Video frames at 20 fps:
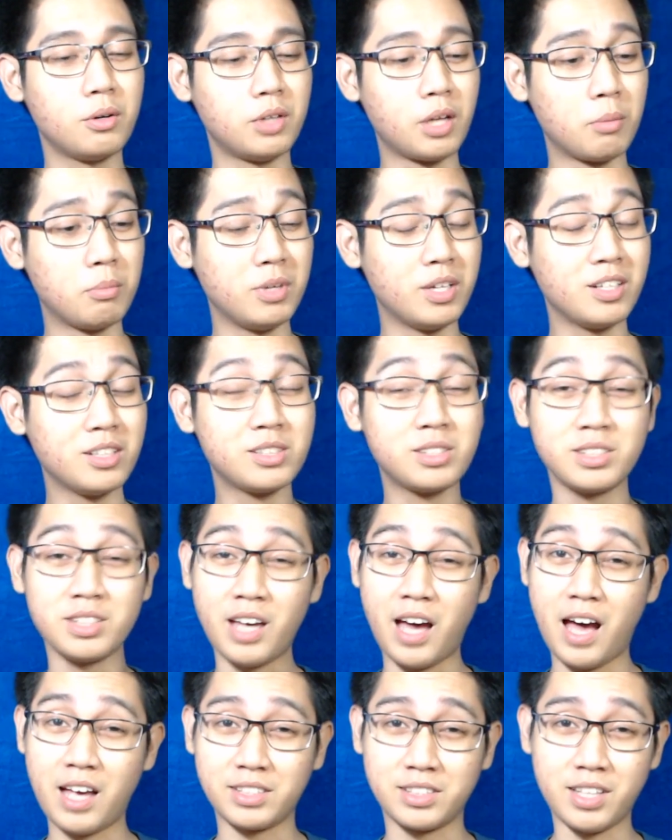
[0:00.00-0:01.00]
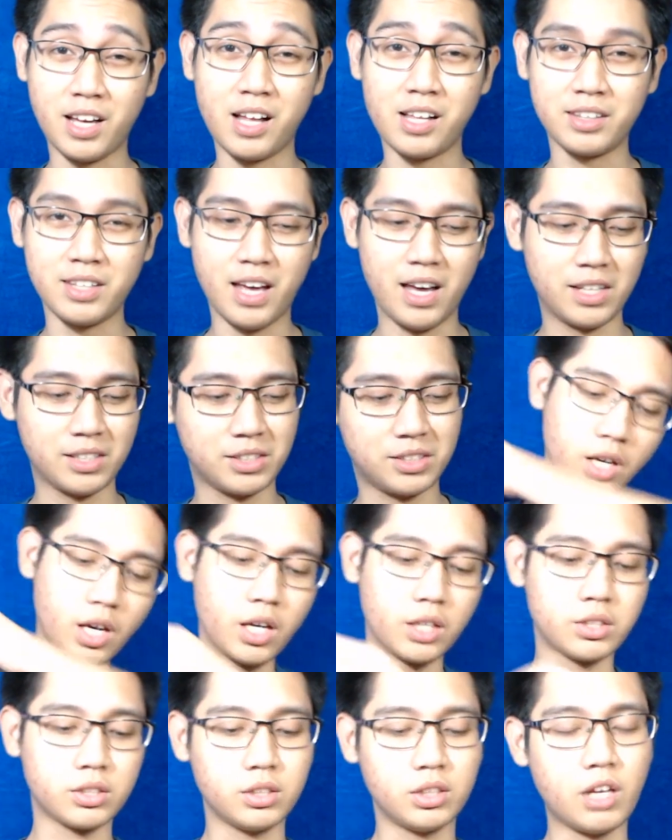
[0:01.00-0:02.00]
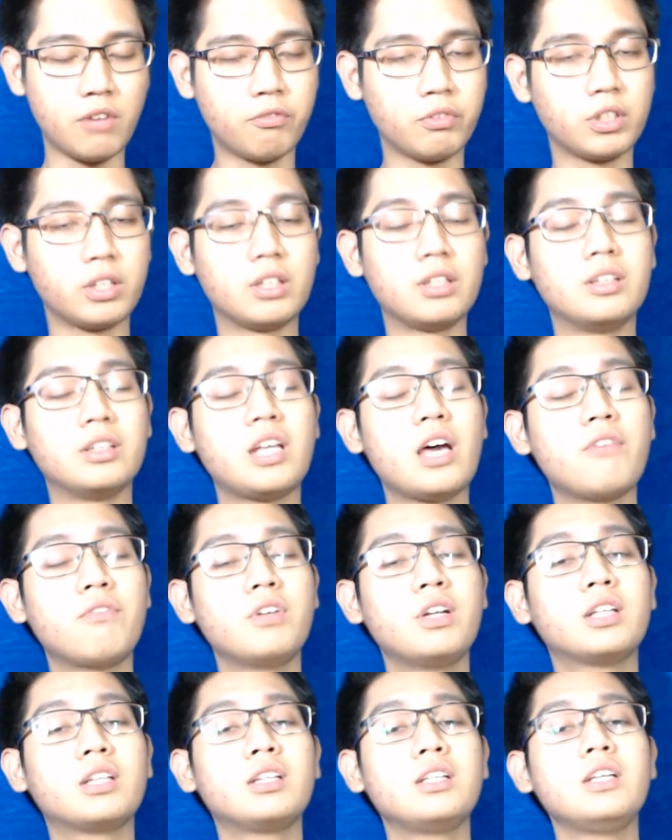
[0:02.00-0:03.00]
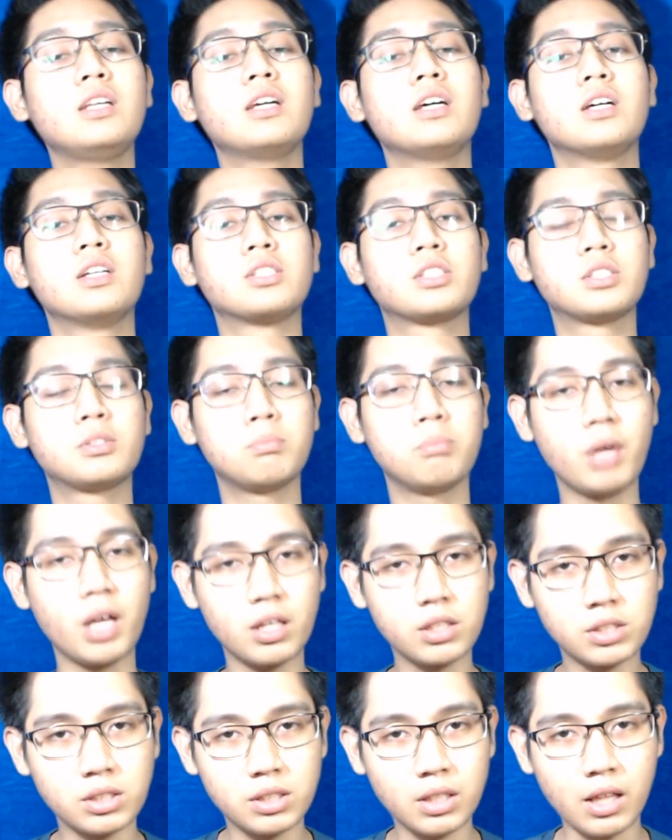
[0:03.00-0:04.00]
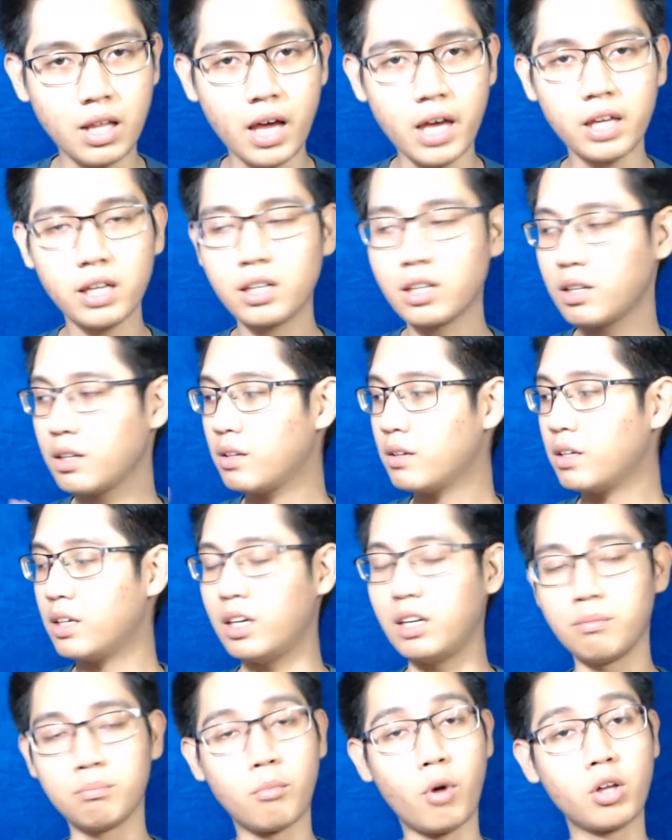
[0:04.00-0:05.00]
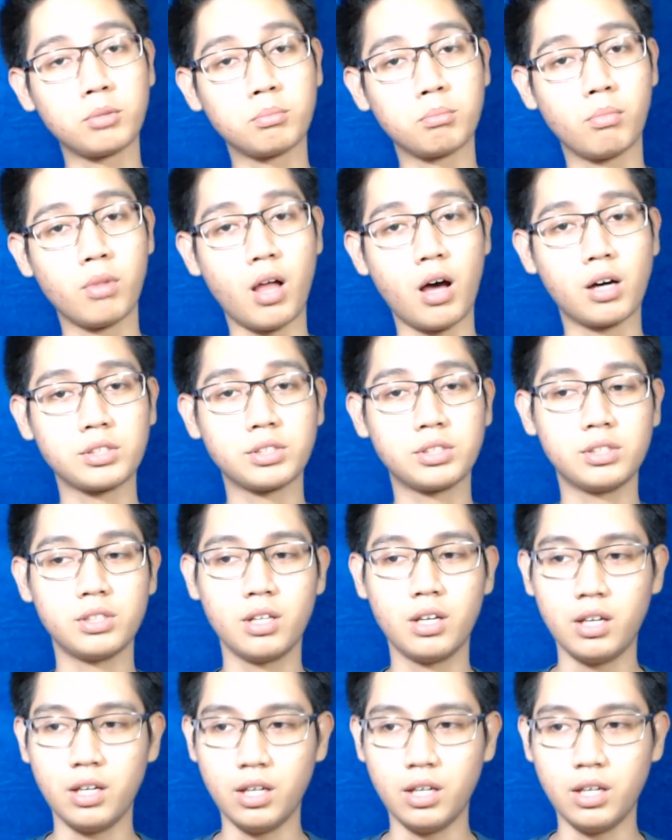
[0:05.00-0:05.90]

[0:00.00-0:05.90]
Nabeel's As Al Nas. Yes, definitely smells like Mont Blanc's